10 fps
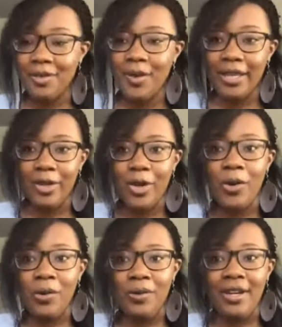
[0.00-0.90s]
quick
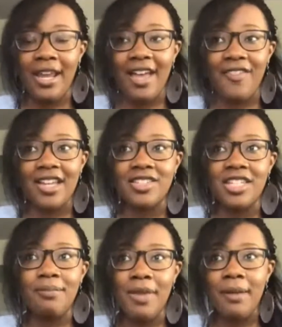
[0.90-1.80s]
note, I've
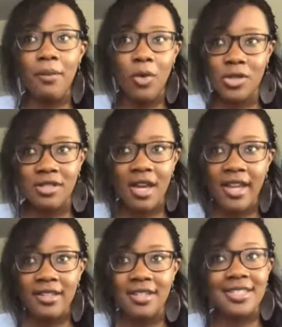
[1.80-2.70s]
actually met more
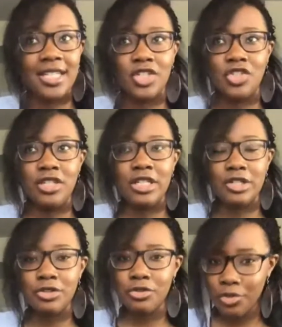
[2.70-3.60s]
scientists and
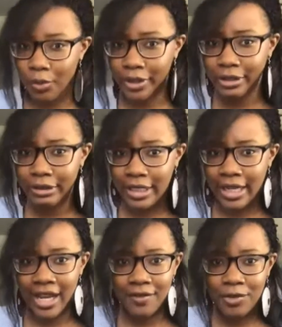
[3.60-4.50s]
engineers through Twitter than
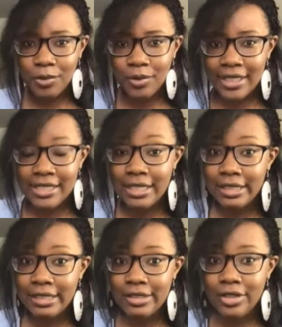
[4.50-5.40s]
I have through
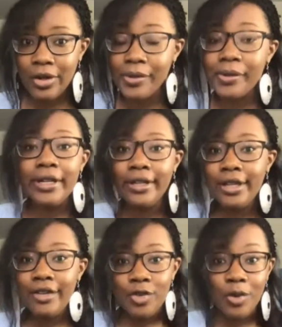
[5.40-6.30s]
LinkedIn. So
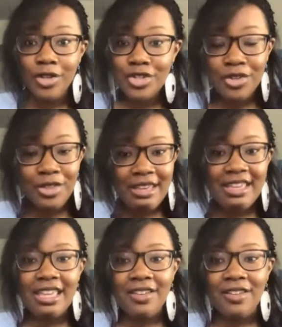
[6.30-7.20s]
if Twitter's your
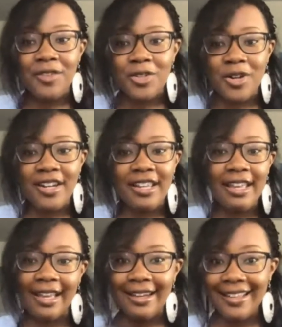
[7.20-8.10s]
thing, if you're trying to
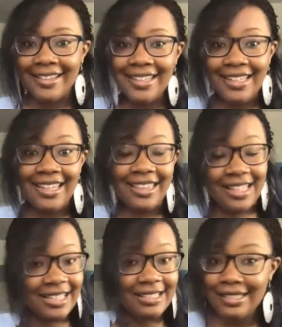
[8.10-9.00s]
get connected in
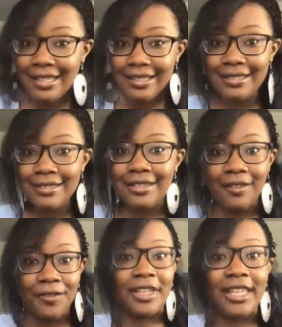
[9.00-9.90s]
that sense,
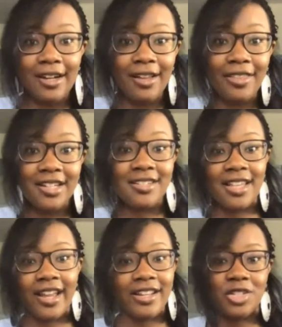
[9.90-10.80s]
definitely get on there.
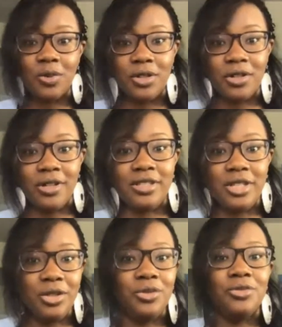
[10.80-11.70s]
Science Twitter is
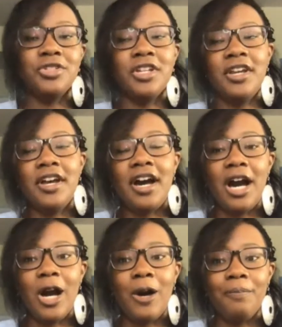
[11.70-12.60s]
huge.
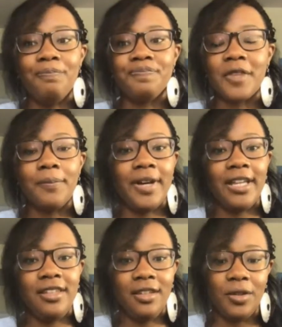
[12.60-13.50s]

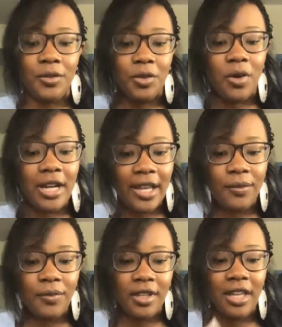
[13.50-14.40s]
But
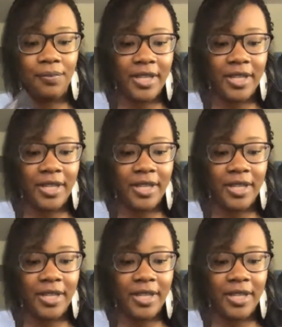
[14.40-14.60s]
the